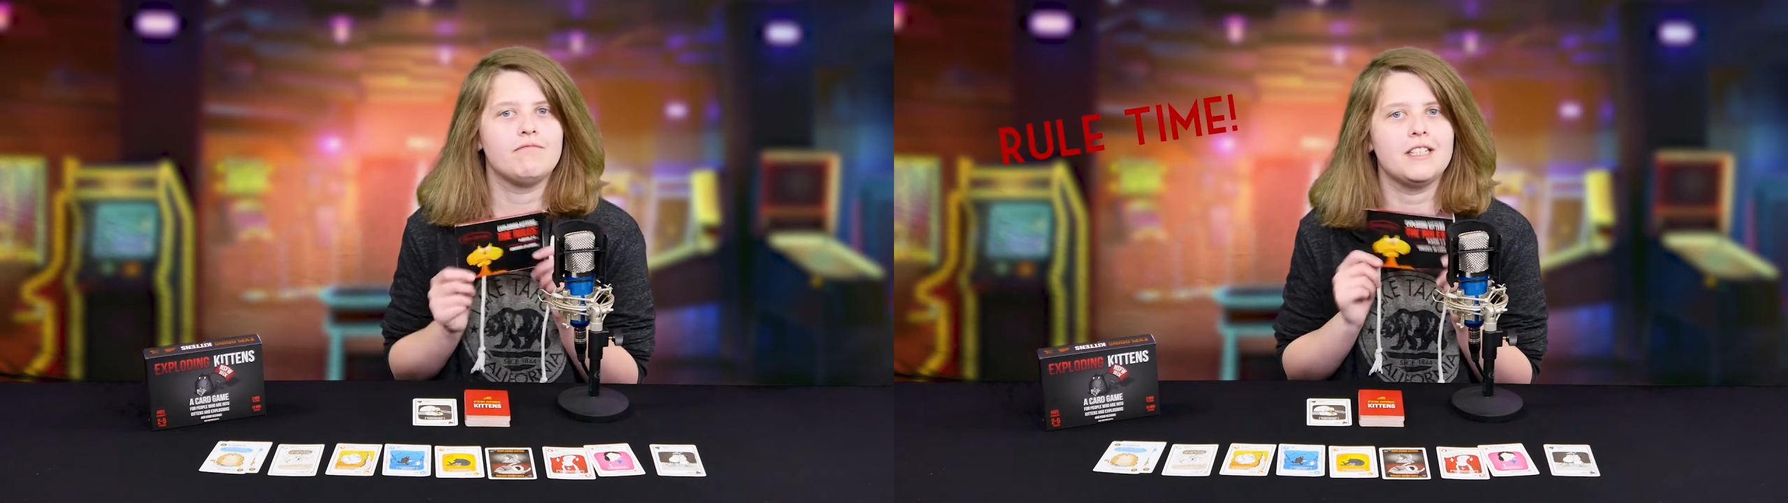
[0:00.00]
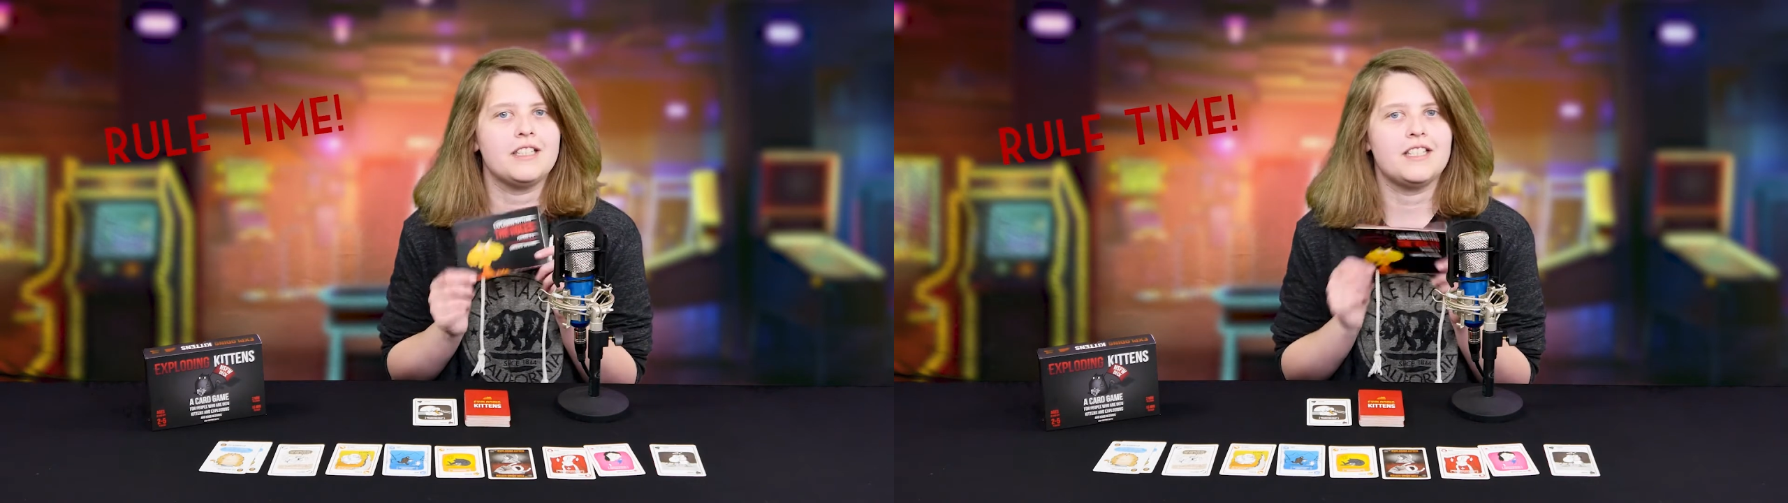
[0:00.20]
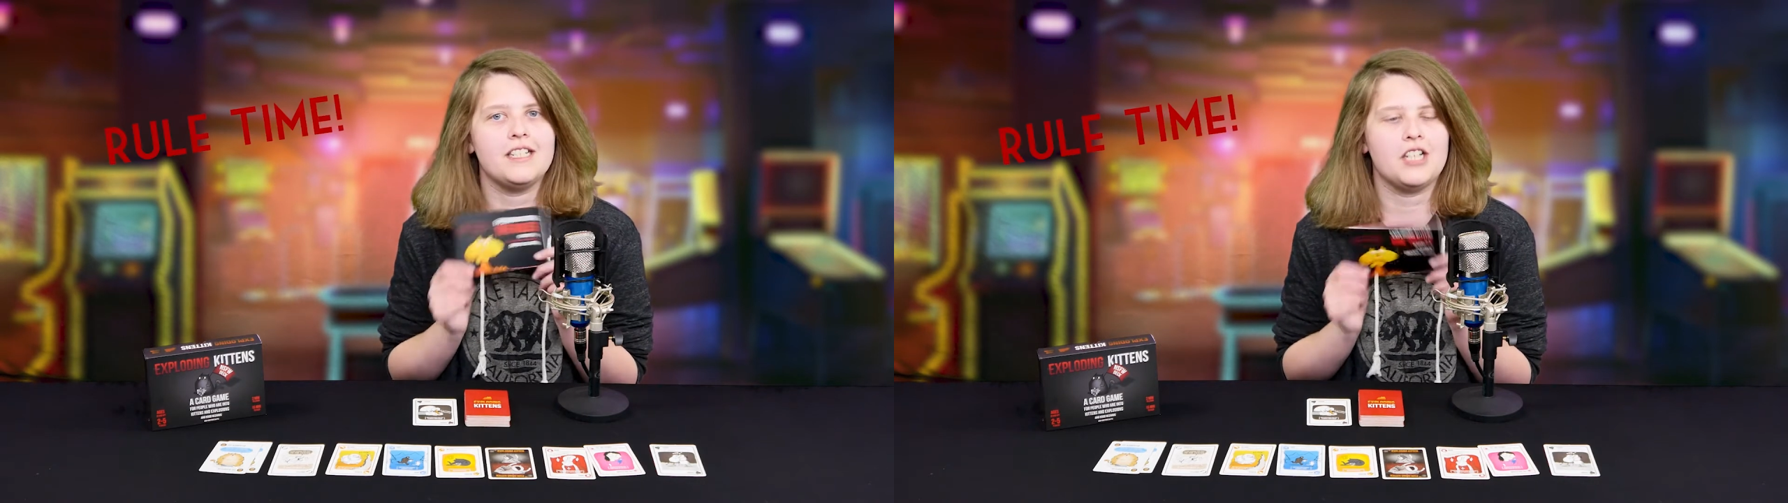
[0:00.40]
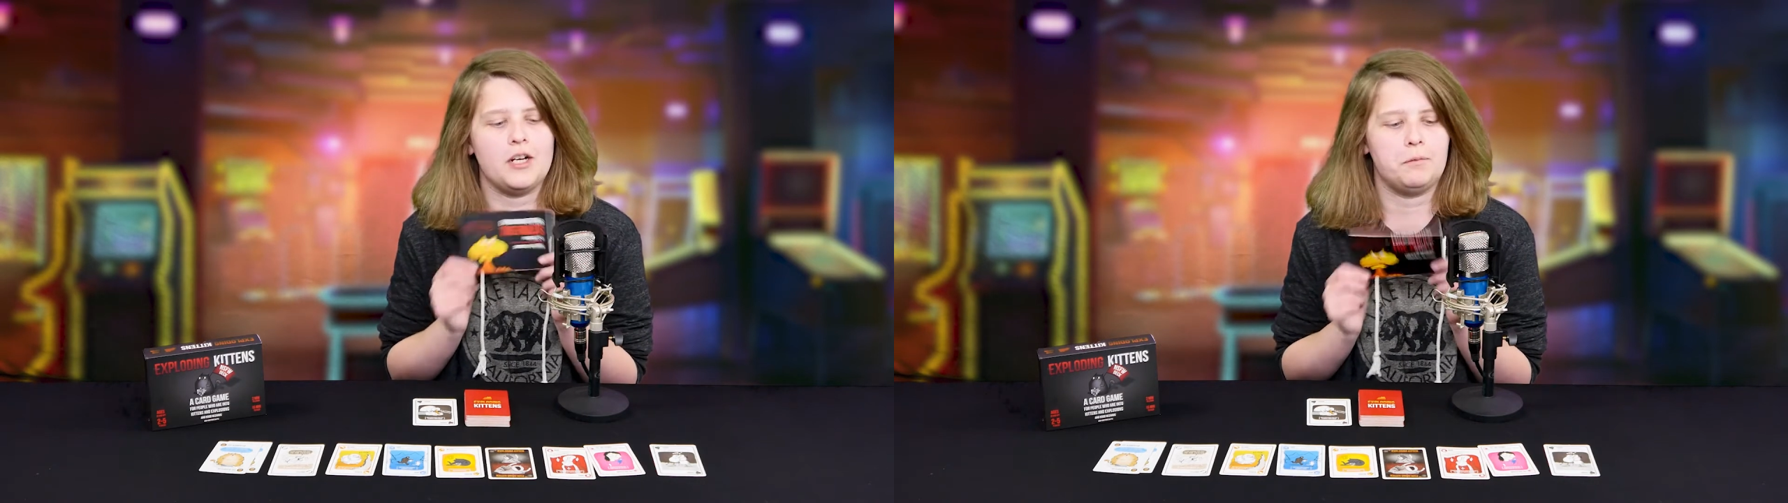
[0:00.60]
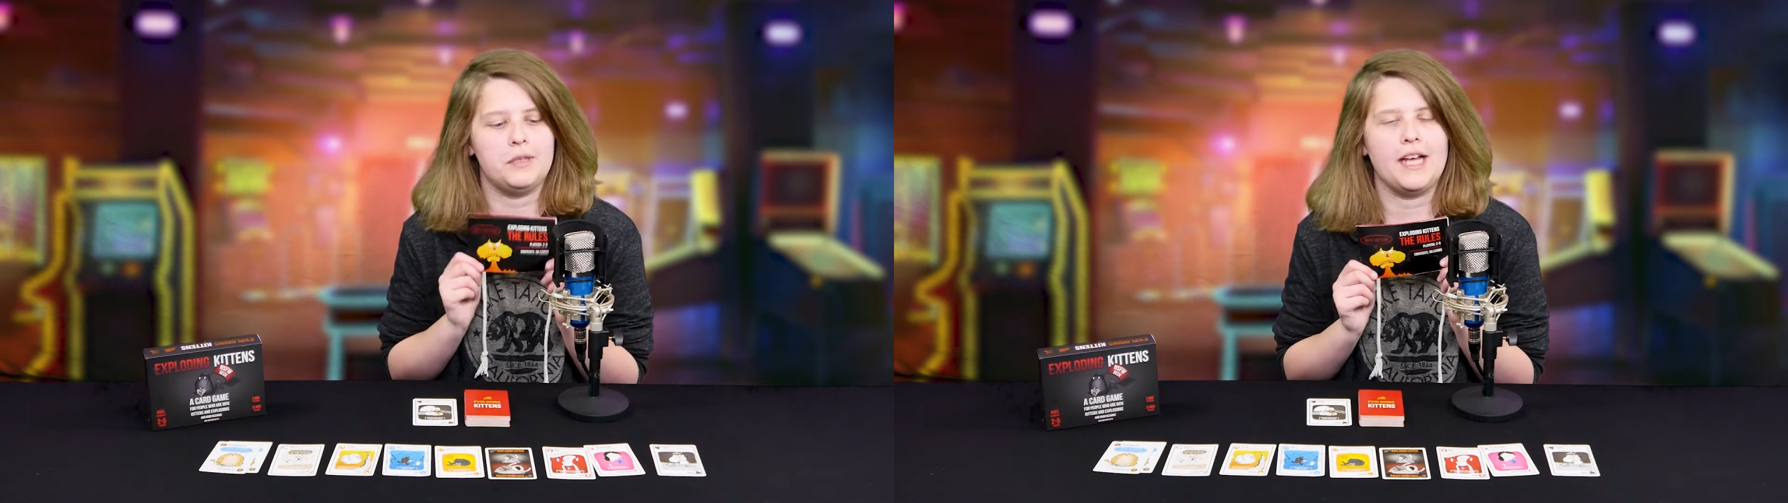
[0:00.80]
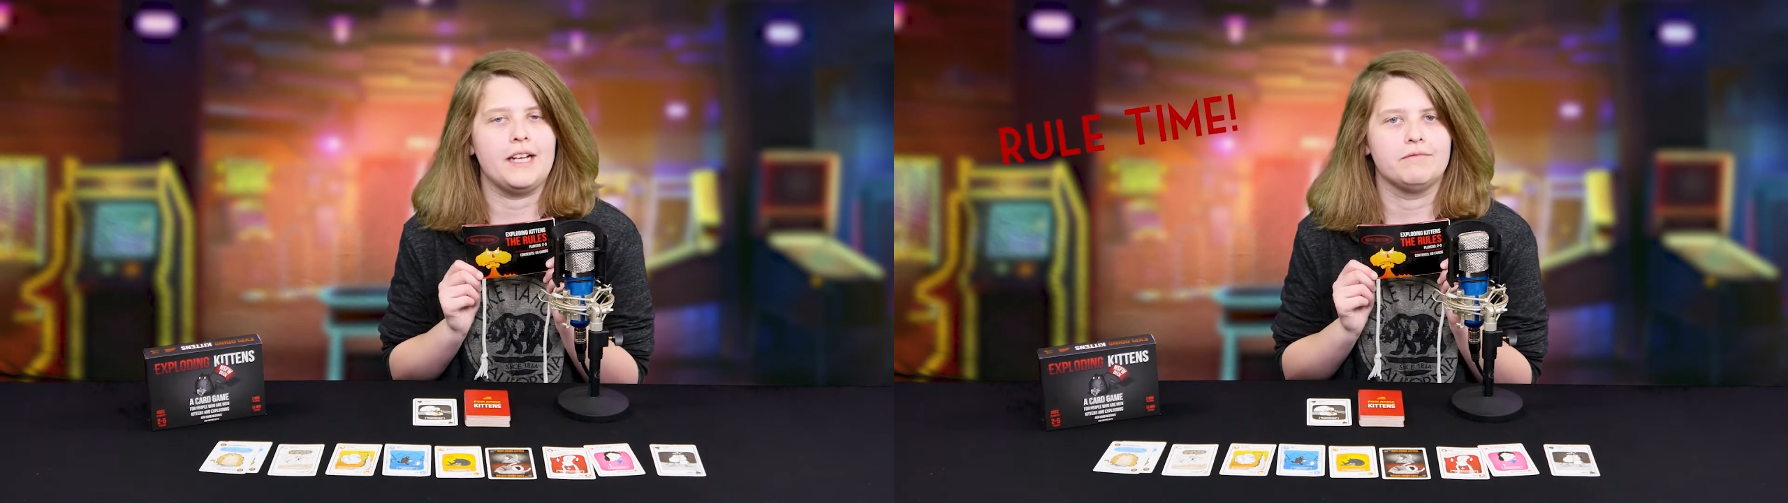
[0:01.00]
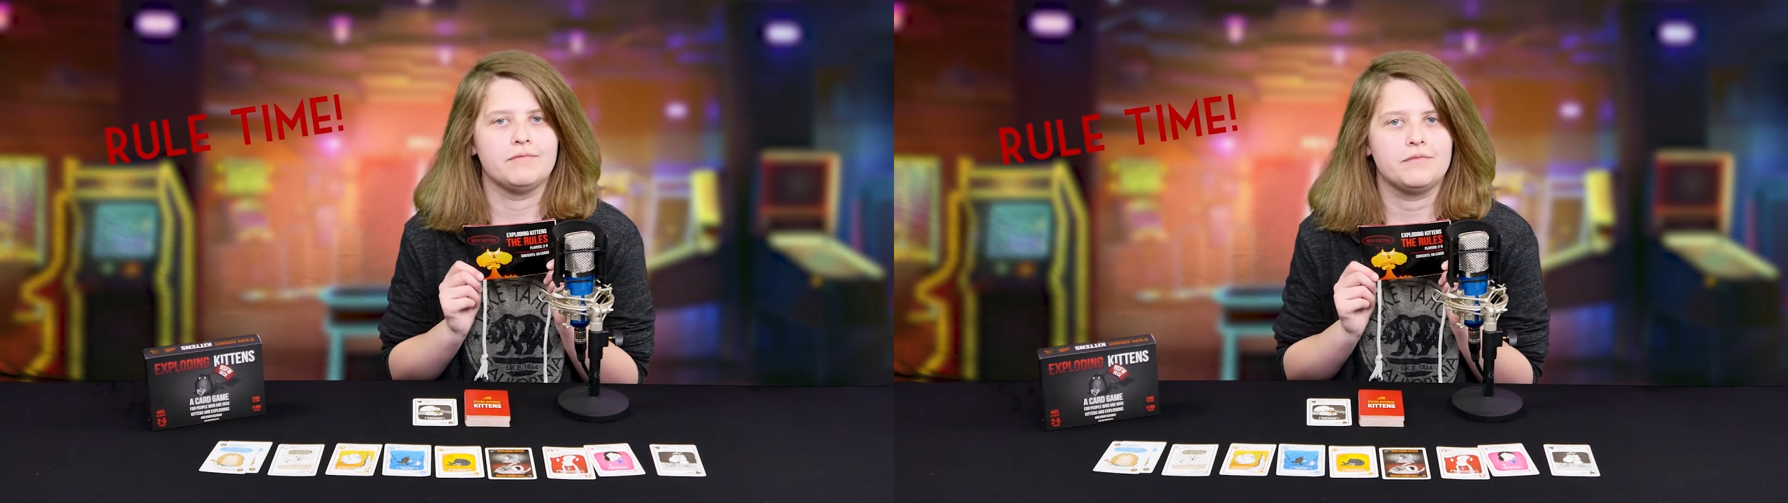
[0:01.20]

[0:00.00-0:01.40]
Let's teach you how to play,